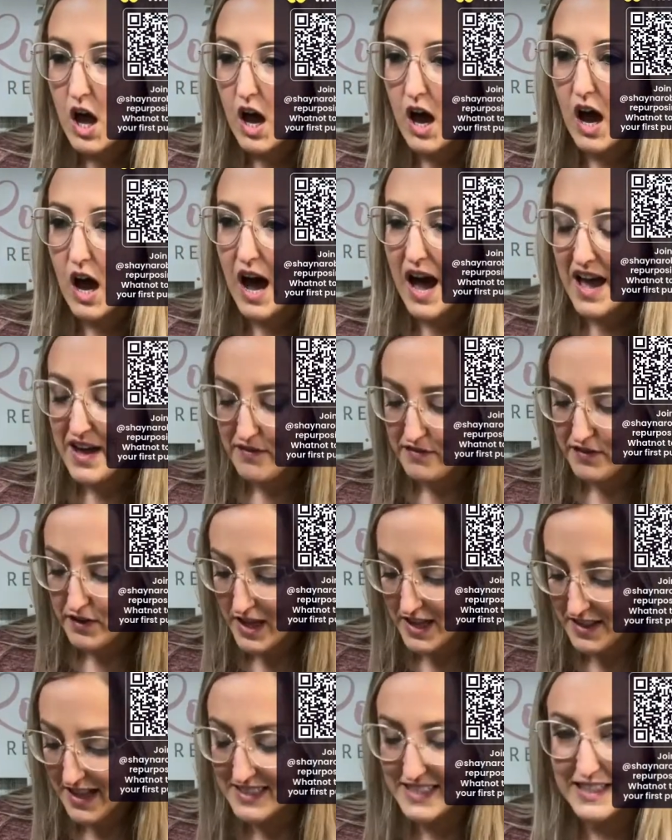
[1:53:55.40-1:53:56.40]
I feel
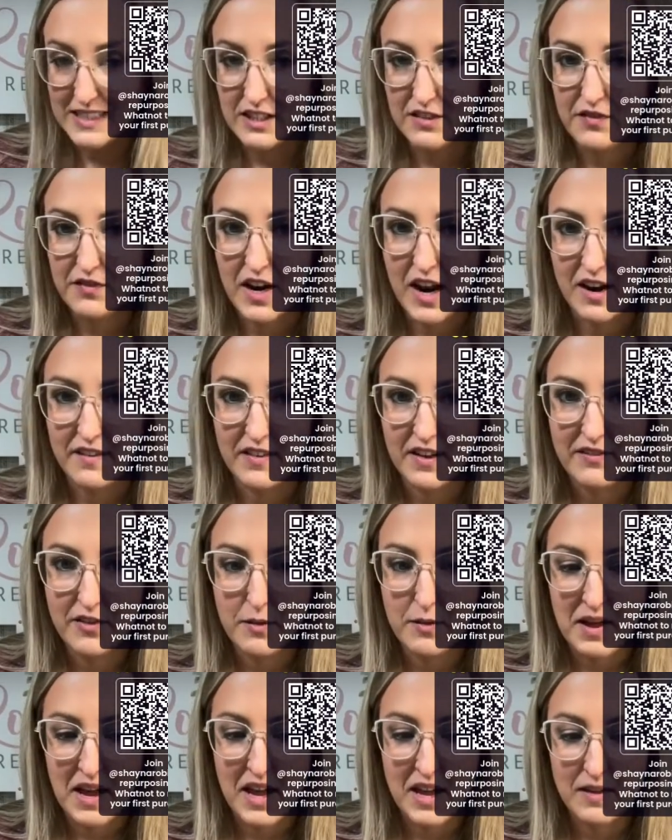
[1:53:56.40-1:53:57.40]
like that takes the fun out of it for
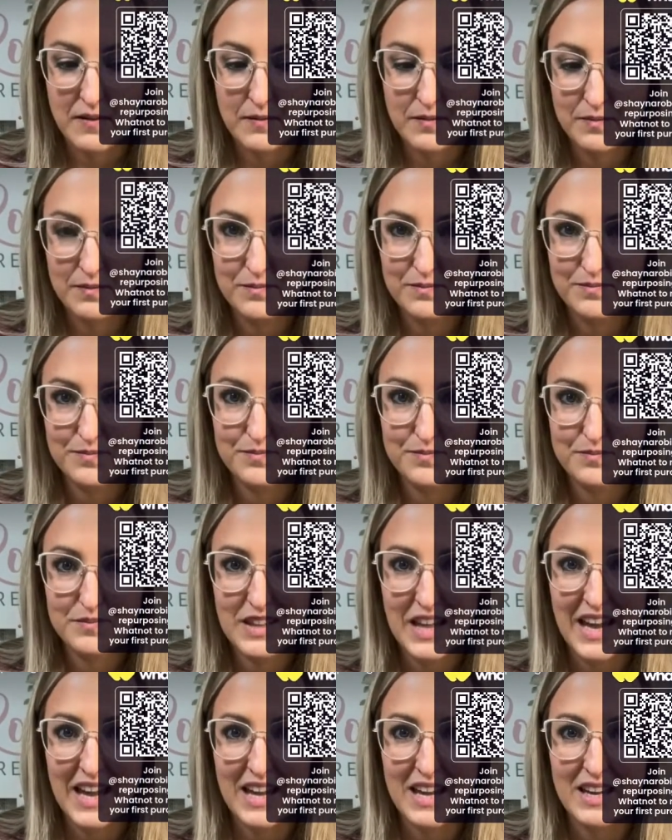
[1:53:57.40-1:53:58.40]
me.
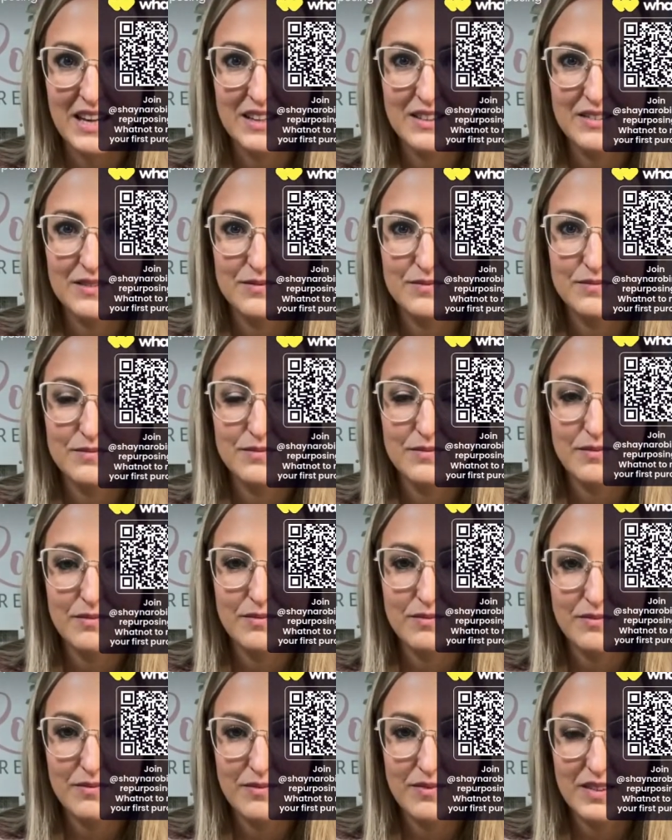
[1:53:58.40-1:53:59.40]
Like
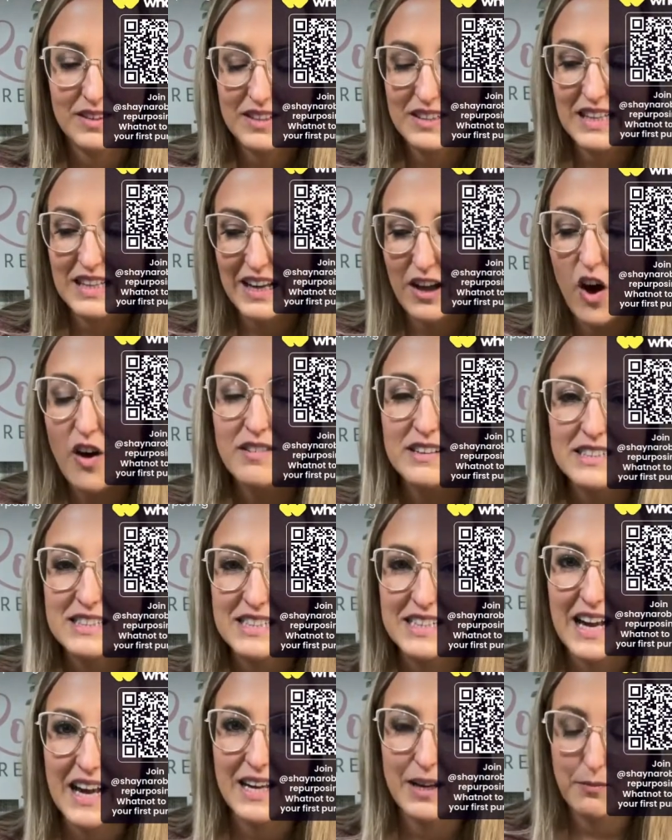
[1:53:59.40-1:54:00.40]

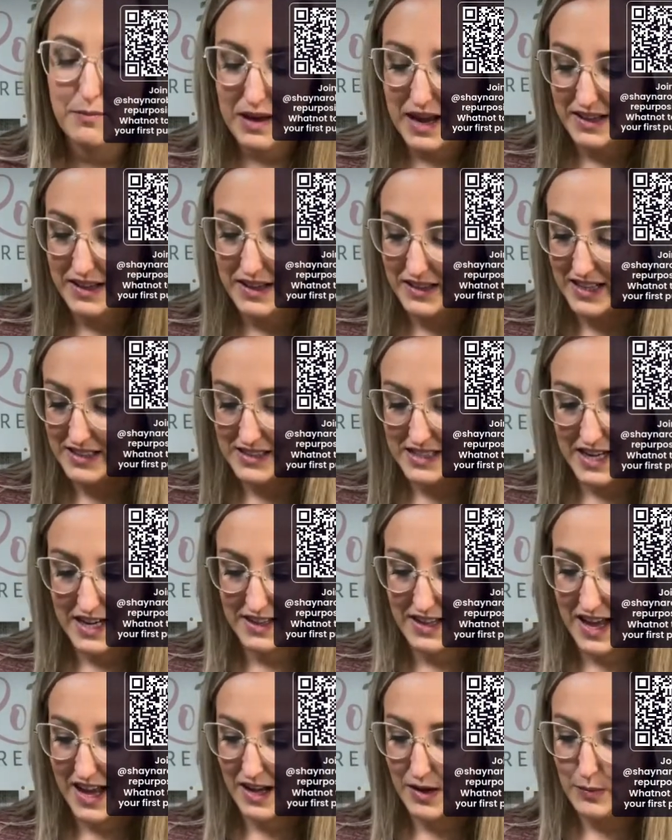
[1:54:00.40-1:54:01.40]
obviously I can paint the inside
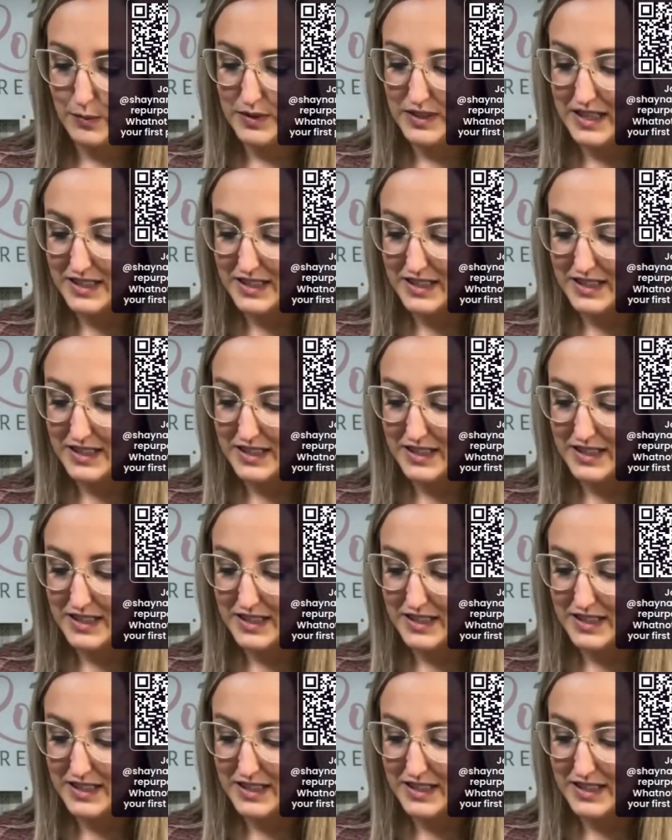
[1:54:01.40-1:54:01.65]
of that, but